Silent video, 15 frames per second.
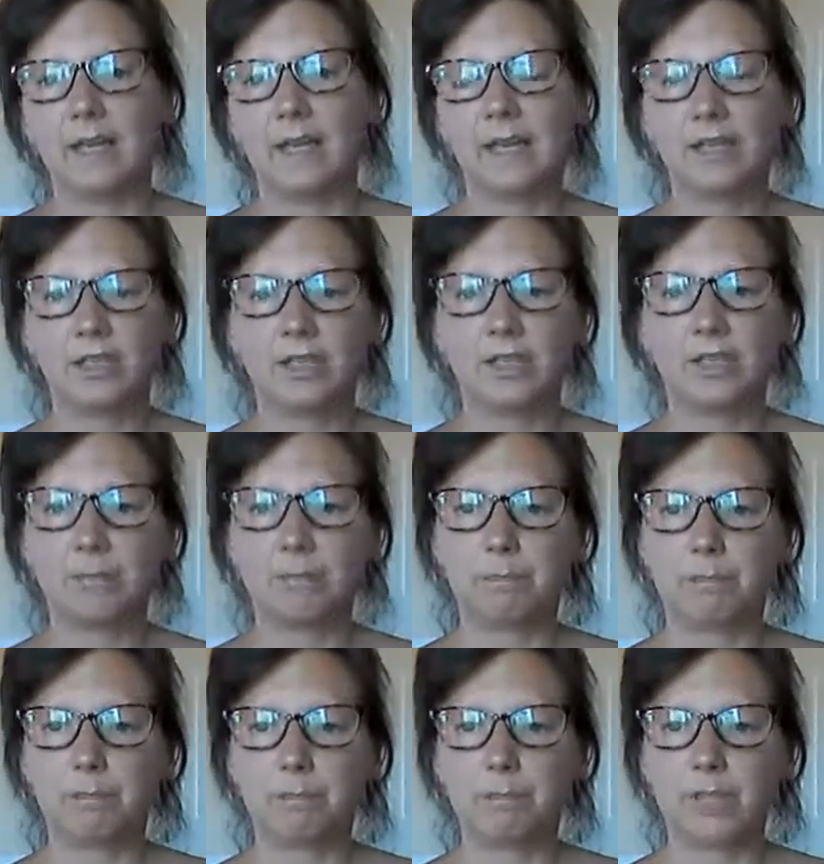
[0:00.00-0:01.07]
and it's
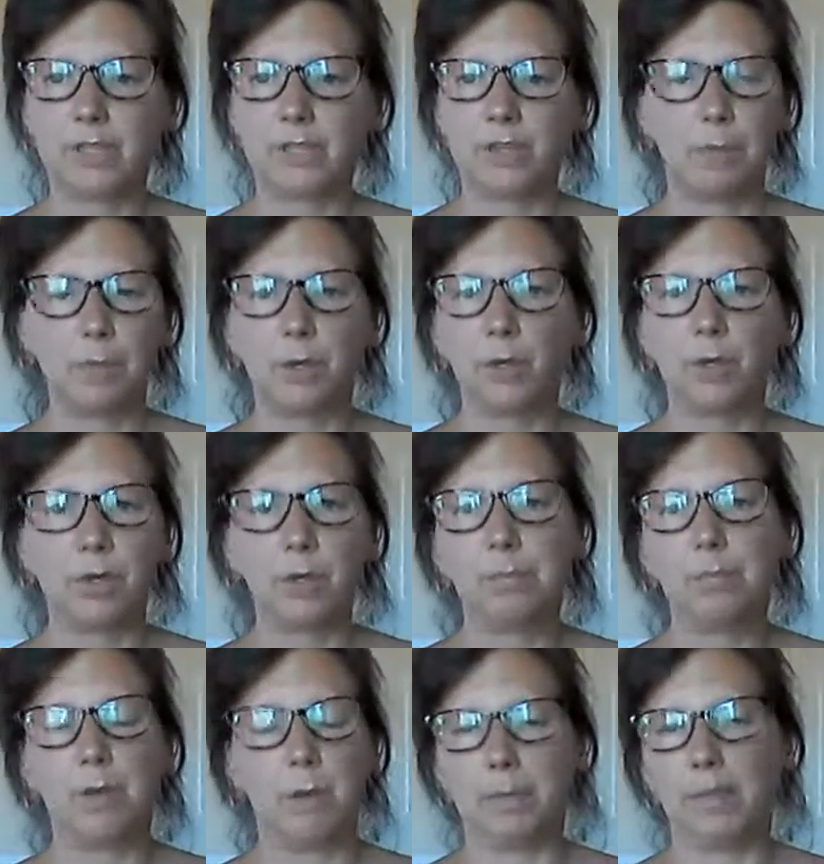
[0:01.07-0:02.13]
not broken
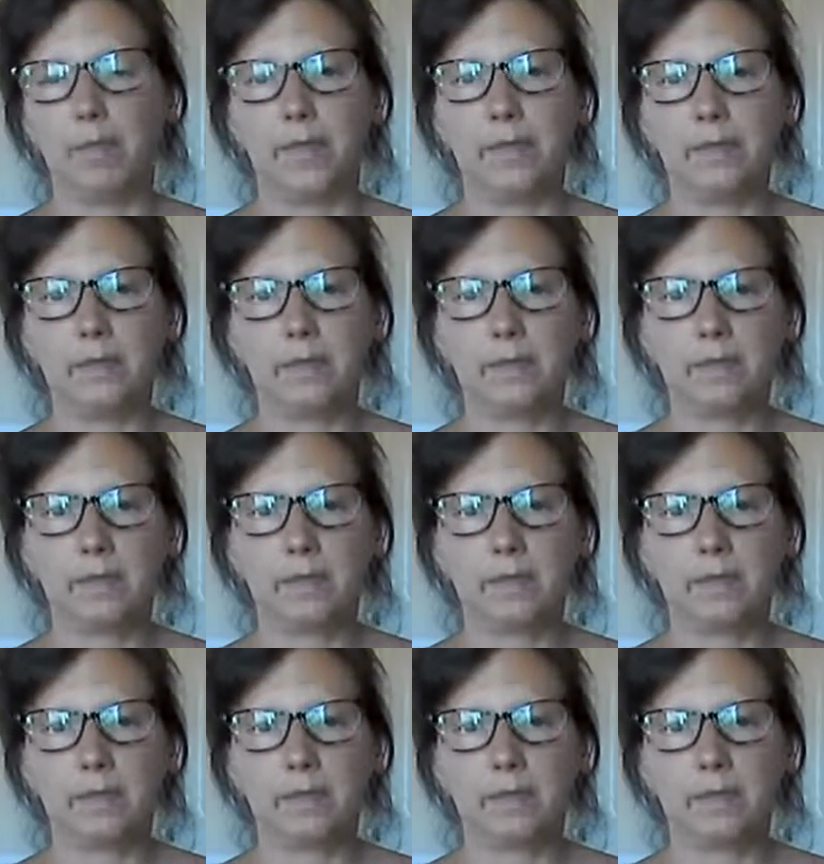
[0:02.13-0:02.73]
up properly,